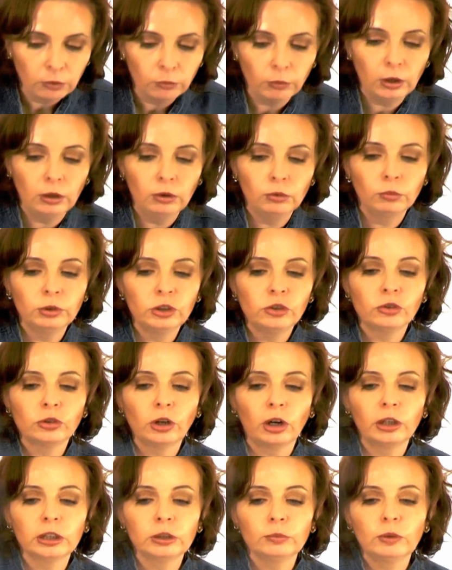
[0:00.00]
Well, we
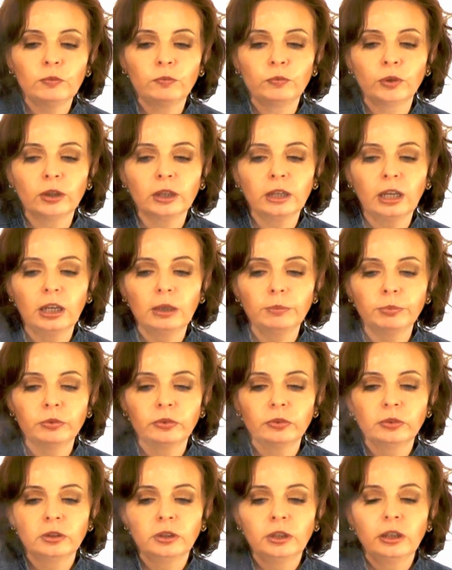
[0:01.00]
started with 4
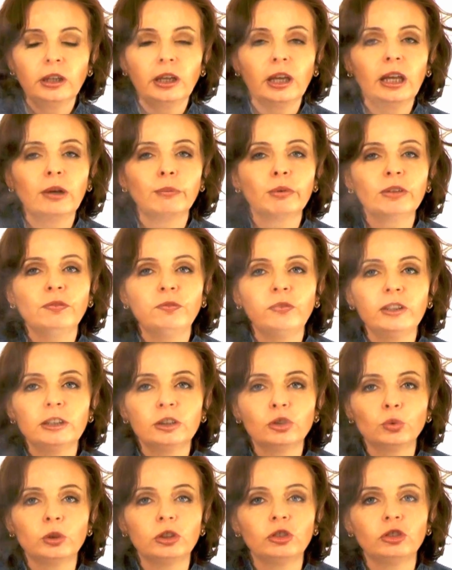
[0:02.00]
cups and we
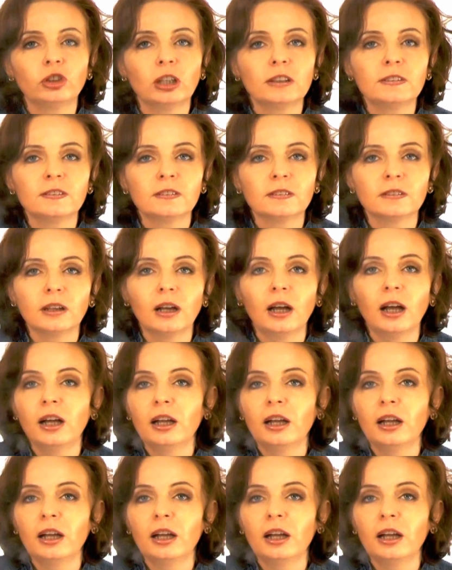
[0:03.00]
finished with just